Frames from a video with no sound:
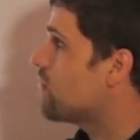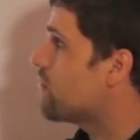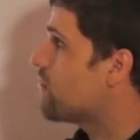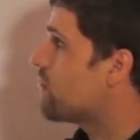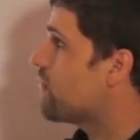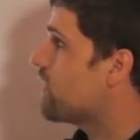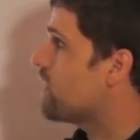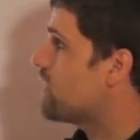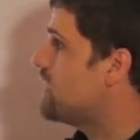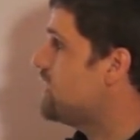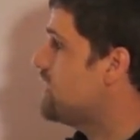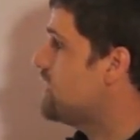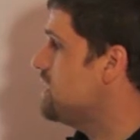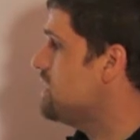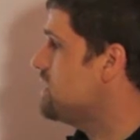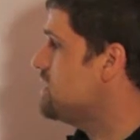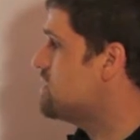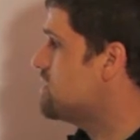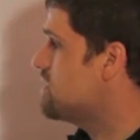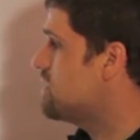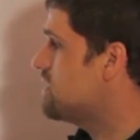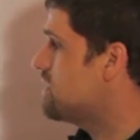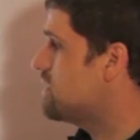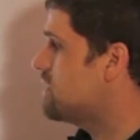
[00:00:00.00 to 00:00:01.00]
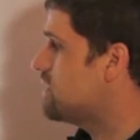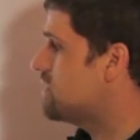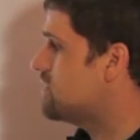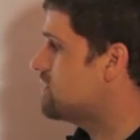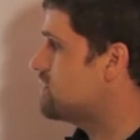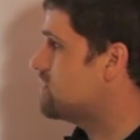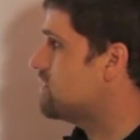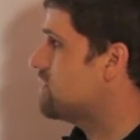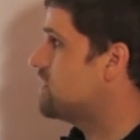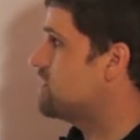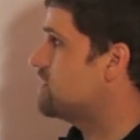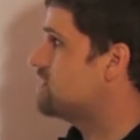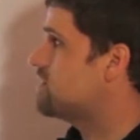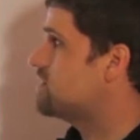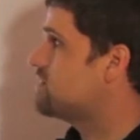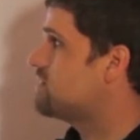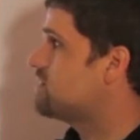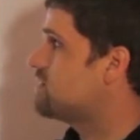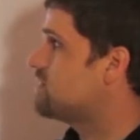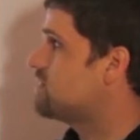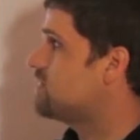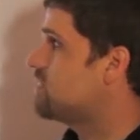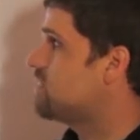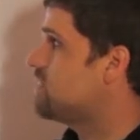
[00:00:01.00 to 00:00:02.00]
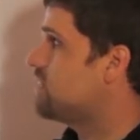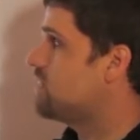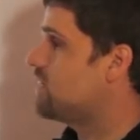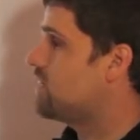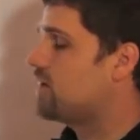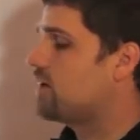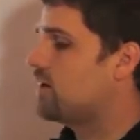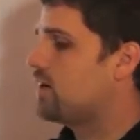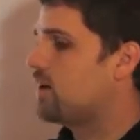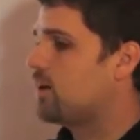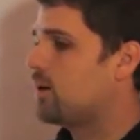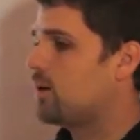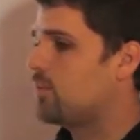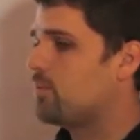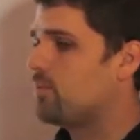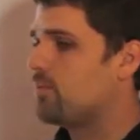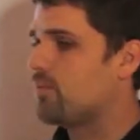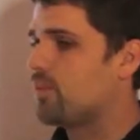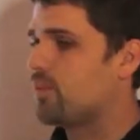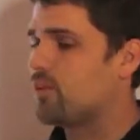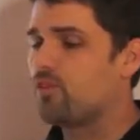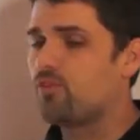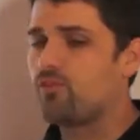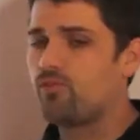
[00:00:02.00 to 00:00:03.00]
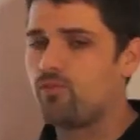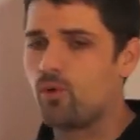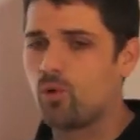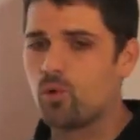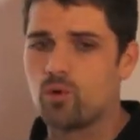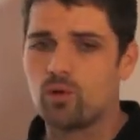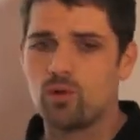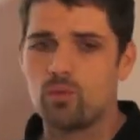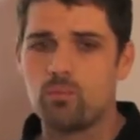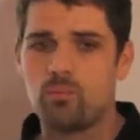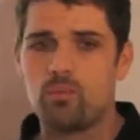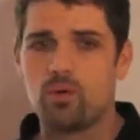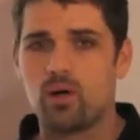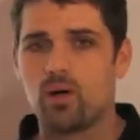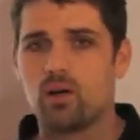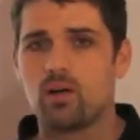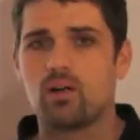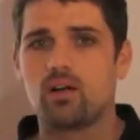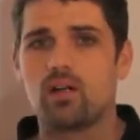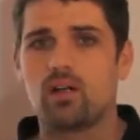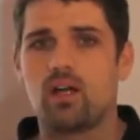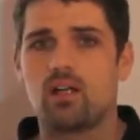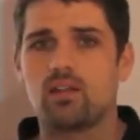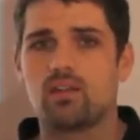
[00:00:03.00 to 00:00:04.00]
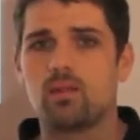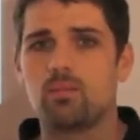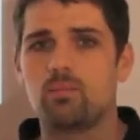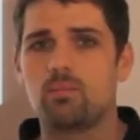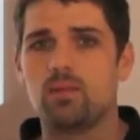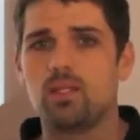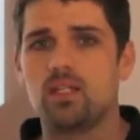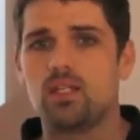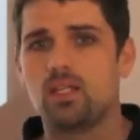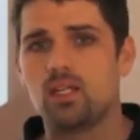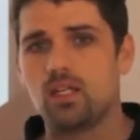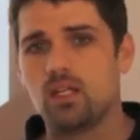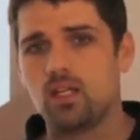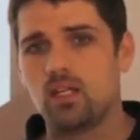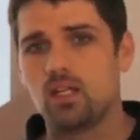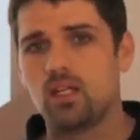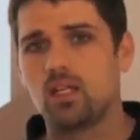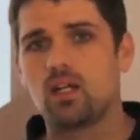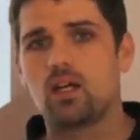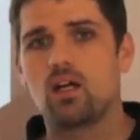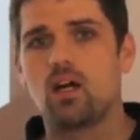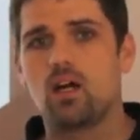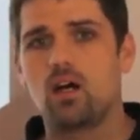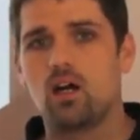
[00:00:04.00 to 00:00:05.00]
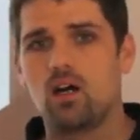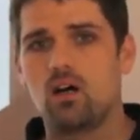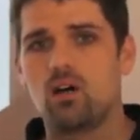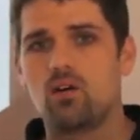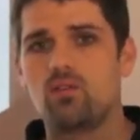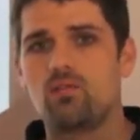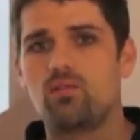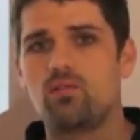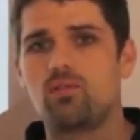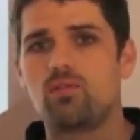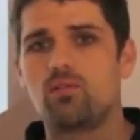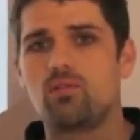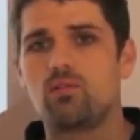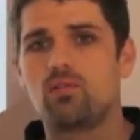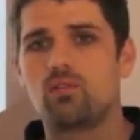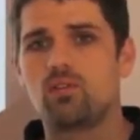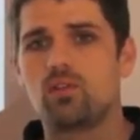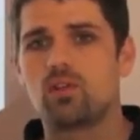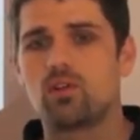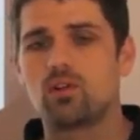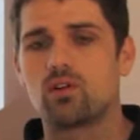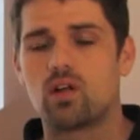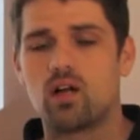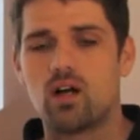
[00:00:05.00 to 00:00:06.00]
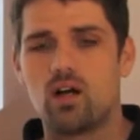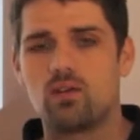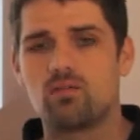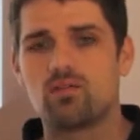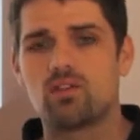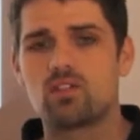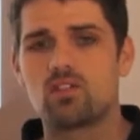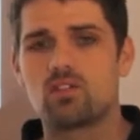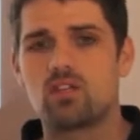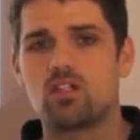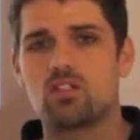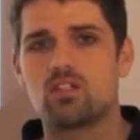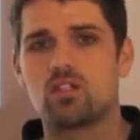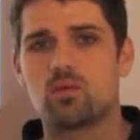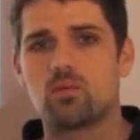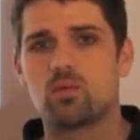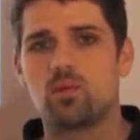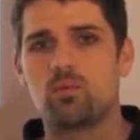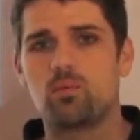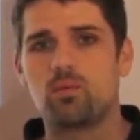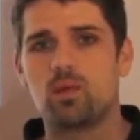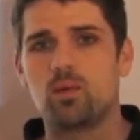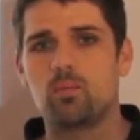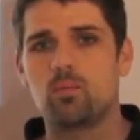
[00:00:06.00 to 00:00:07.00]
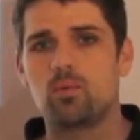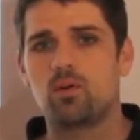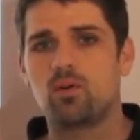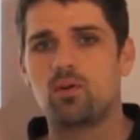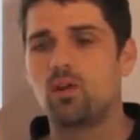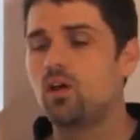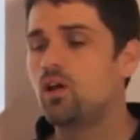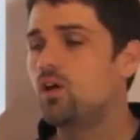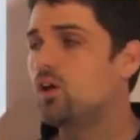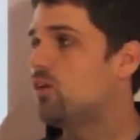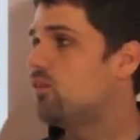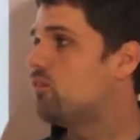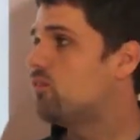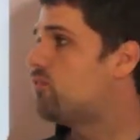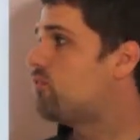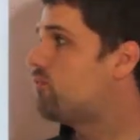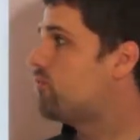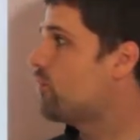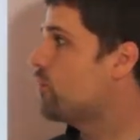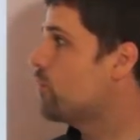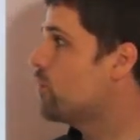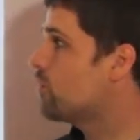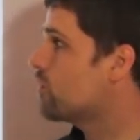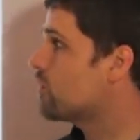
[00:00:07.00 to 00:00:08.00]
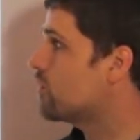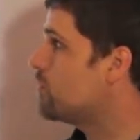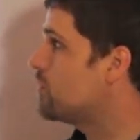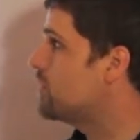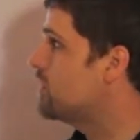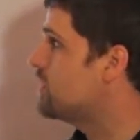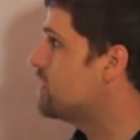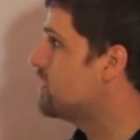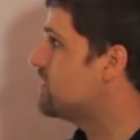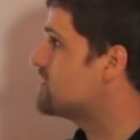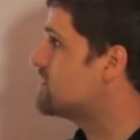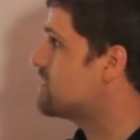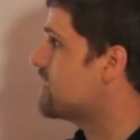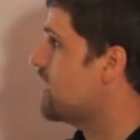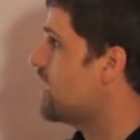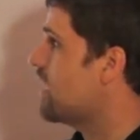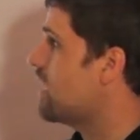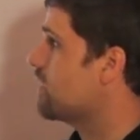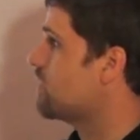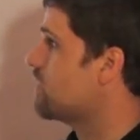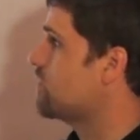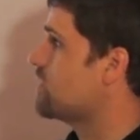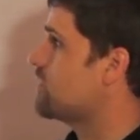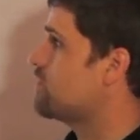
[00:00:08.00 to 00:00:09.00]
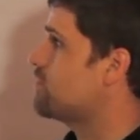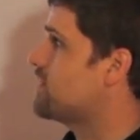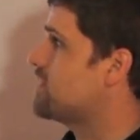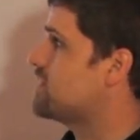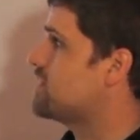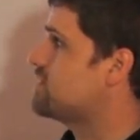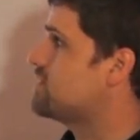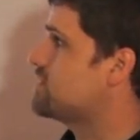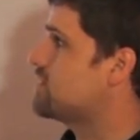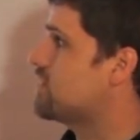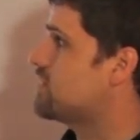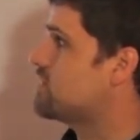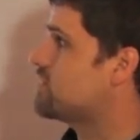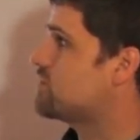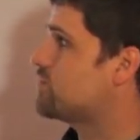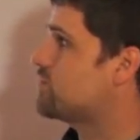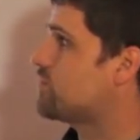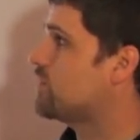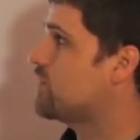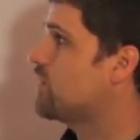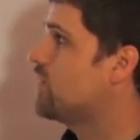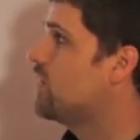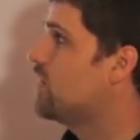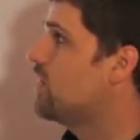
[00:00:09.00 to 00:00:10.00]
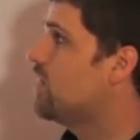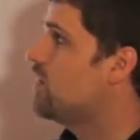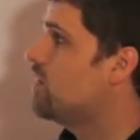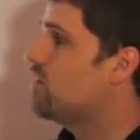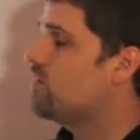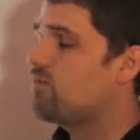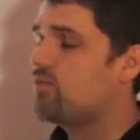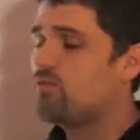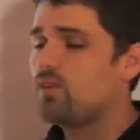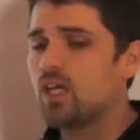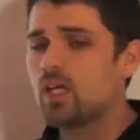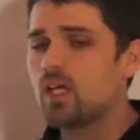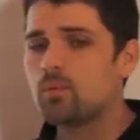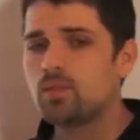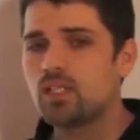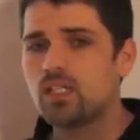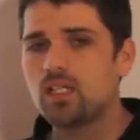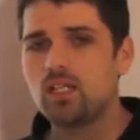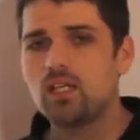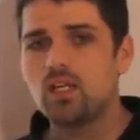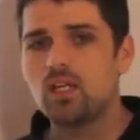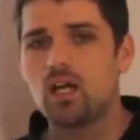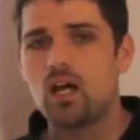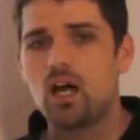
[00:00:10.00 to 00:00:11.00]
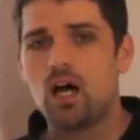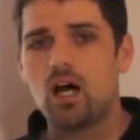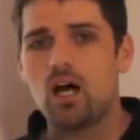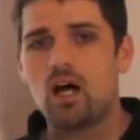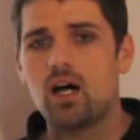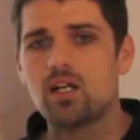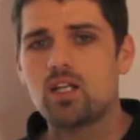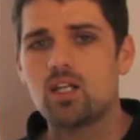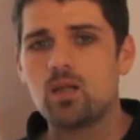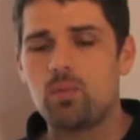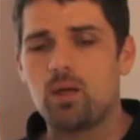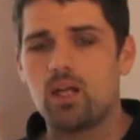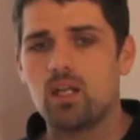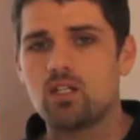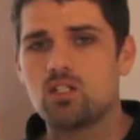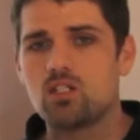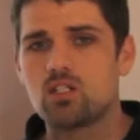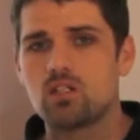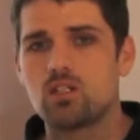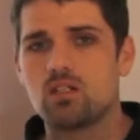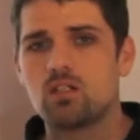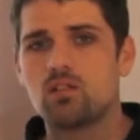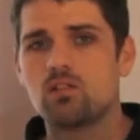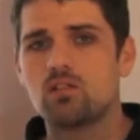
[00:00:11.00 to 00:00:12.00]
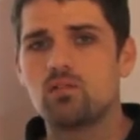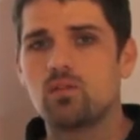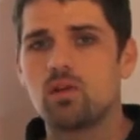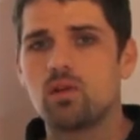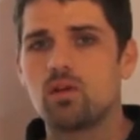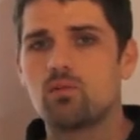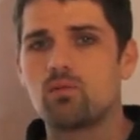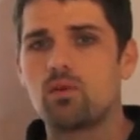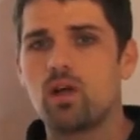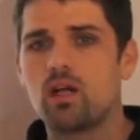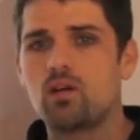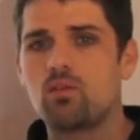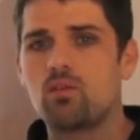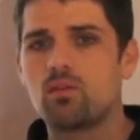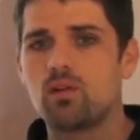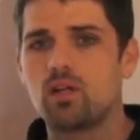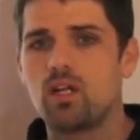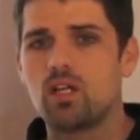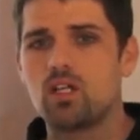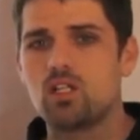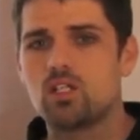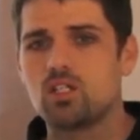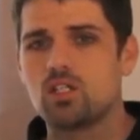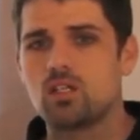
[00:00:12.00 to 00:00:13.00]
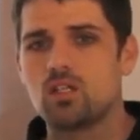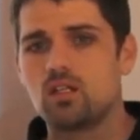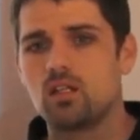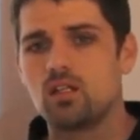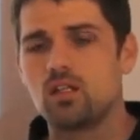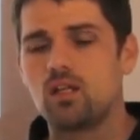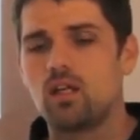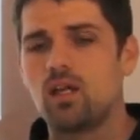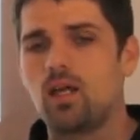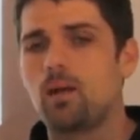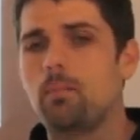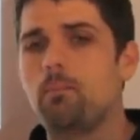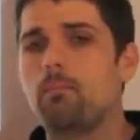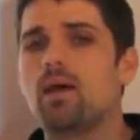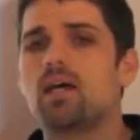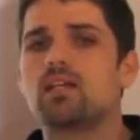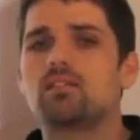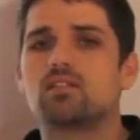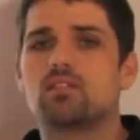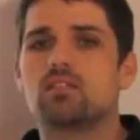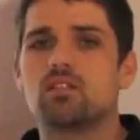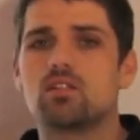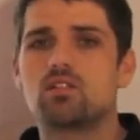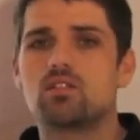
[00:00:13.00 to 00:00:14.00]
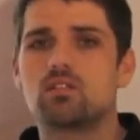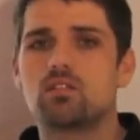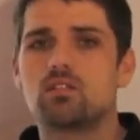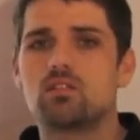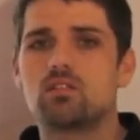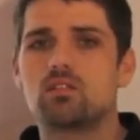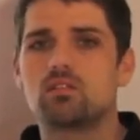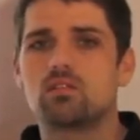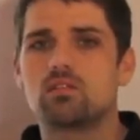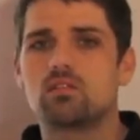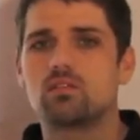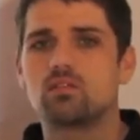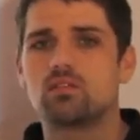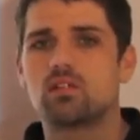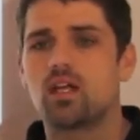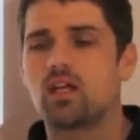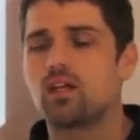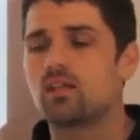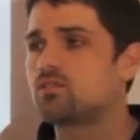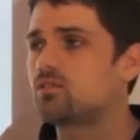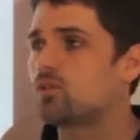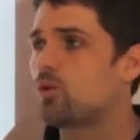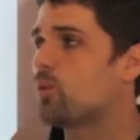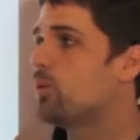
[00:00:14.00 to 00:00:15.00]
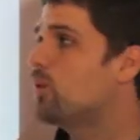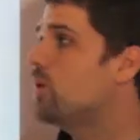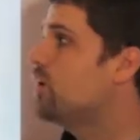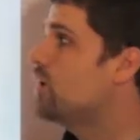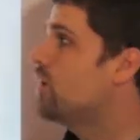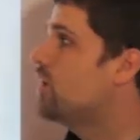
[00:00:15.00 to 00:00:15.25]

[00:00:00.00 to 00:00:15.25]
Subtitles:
The key to this is the form part at the beginning of your conversation with people. FORM is an acronym that stands for family, occupation, recreation, and message. Okay, so